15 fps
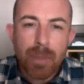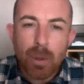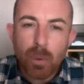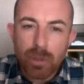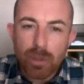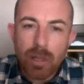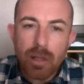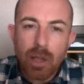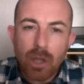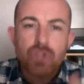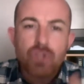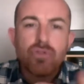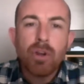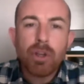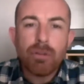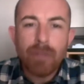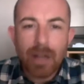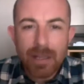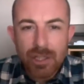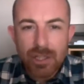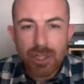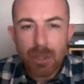build a stronger
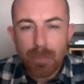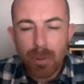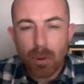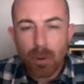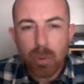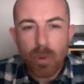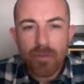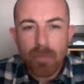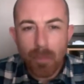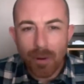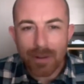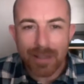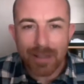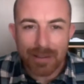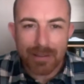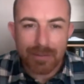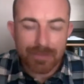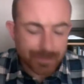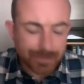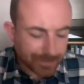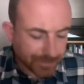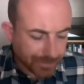relationship up with my dad.
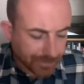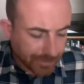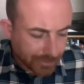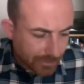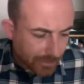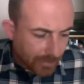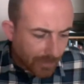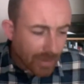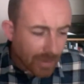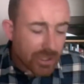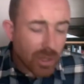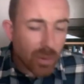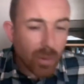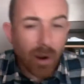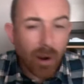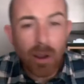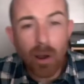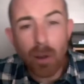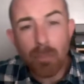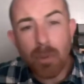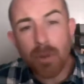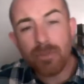So
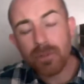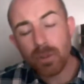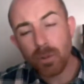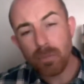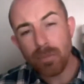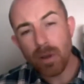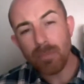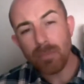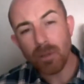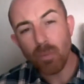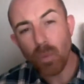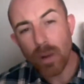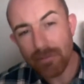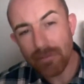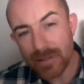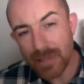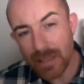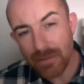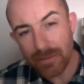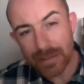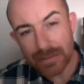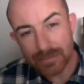I moved to Birmingham, where he's
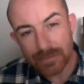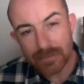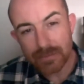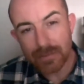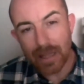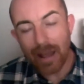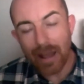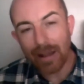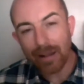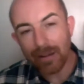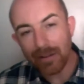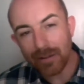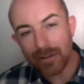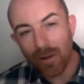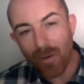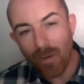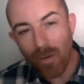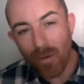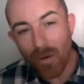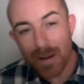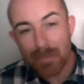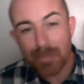living, and
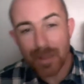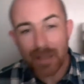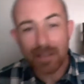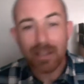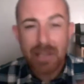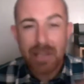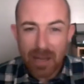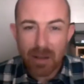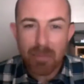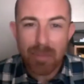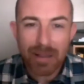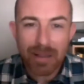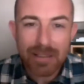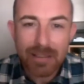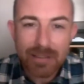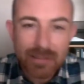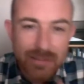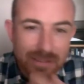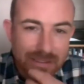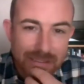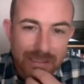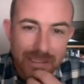I, being a yellow belly,
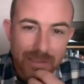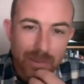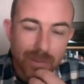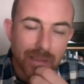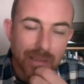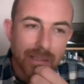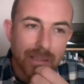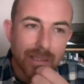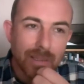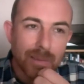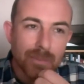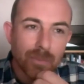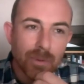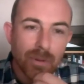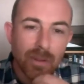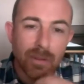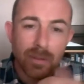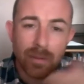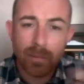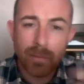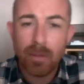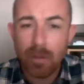the
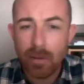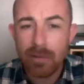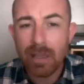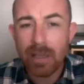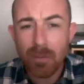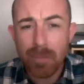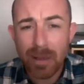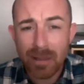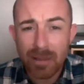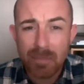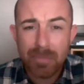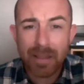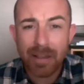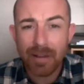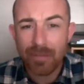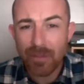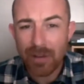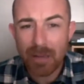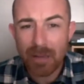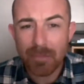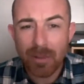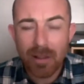yellow belly being the
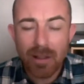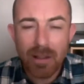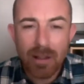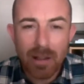name